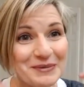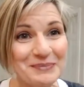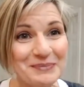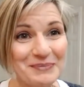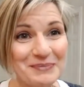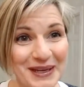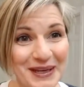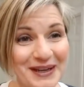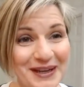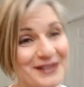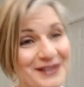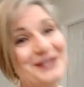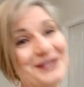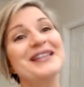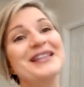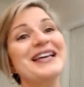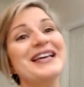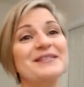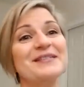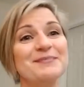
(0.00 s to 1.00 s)
pink on your
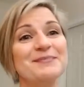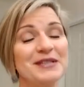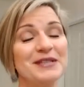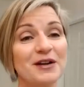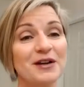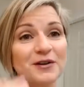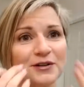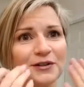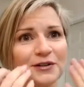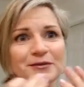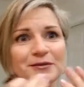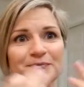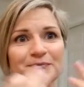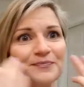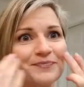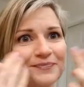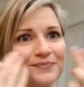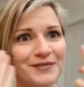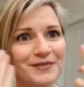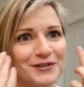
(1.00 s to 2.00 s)
lips or your
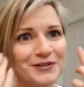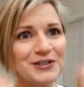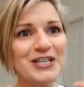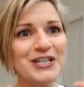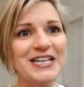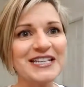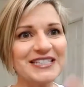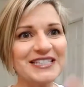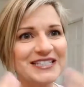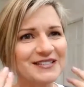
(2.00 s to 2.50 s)
cheeks,